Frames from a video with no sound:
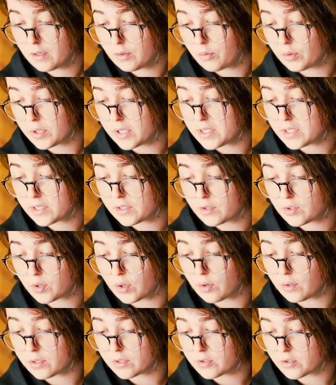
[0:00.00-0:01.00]
Release
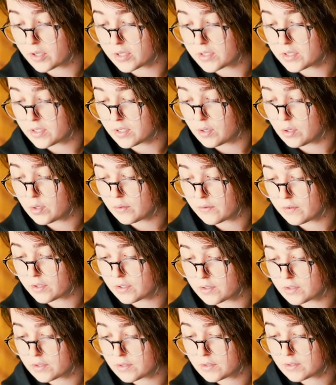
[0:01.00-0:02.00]
control and trust the
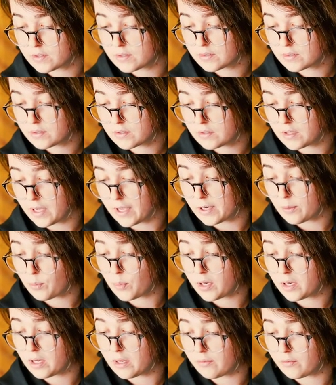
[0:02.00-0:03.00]
universe.
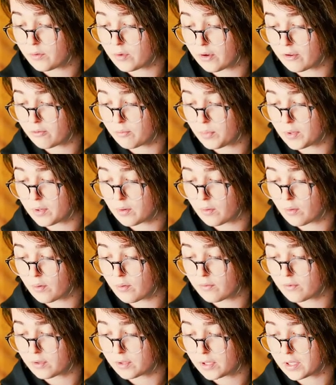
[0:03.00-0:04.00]
Admit if you have been
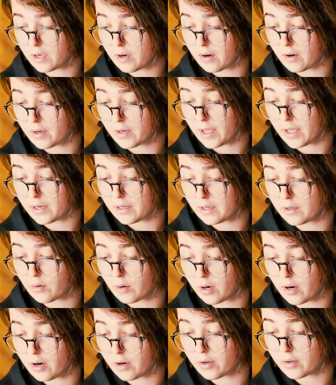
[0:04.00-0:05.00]
overly hard headed
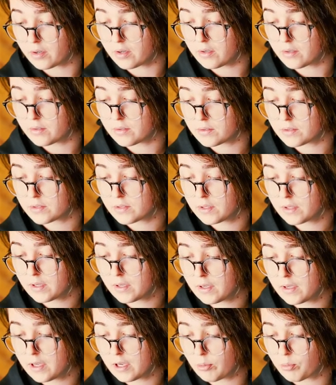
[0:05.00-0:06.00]
or hard nosed.
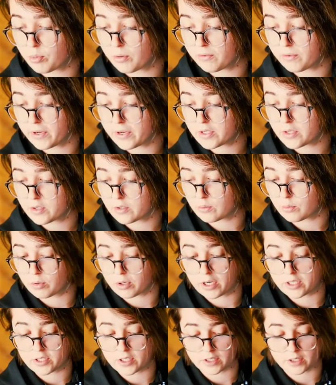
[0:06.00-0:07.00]
A professional
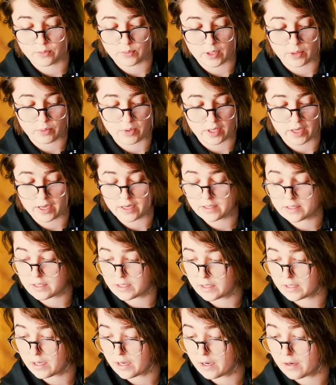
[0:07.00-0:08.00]
project may be
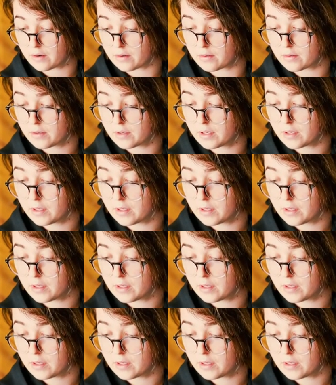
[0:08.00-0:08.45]
ending now.